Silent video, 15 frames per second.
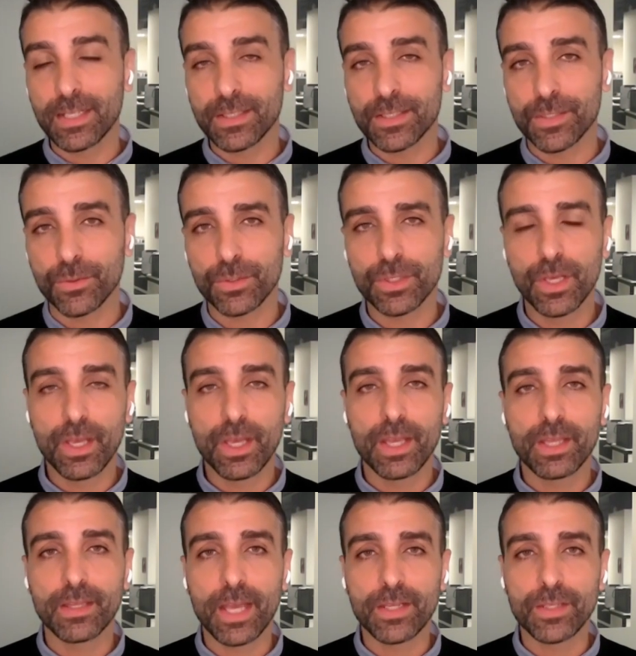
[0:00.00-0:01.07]
Celsius,
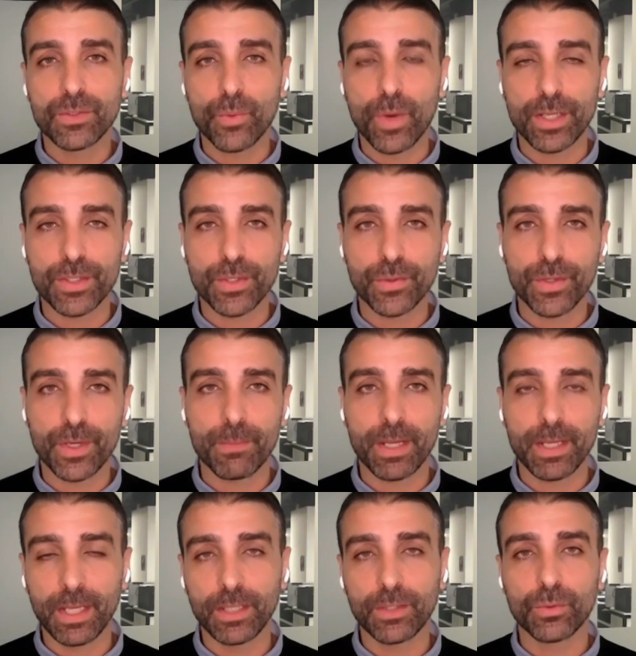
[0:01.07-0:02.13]
that is where
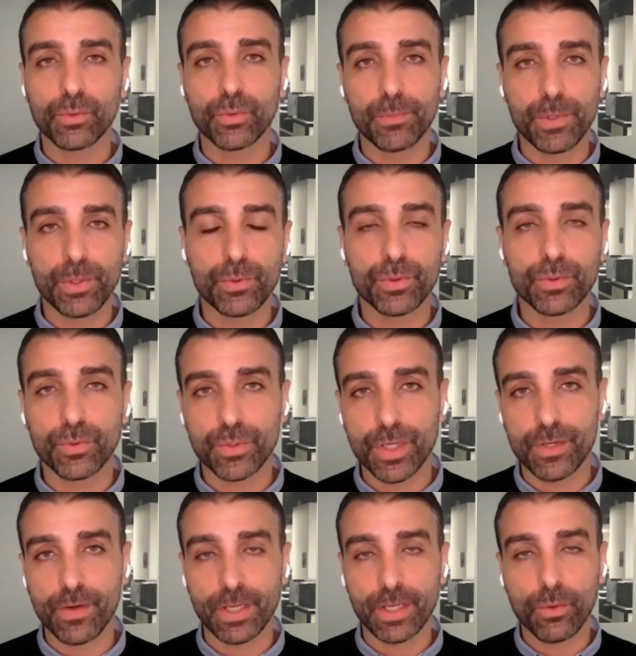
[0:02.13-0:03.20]
geothermal heat could be used to
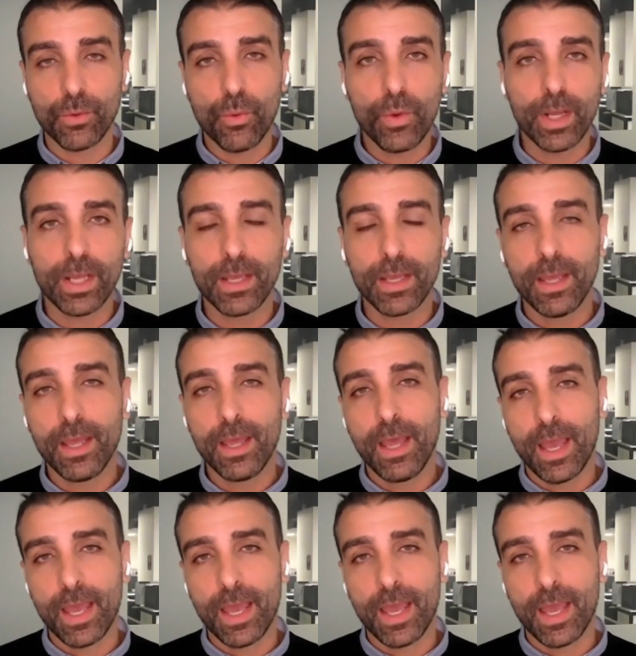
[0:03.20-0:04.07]
generate cooling.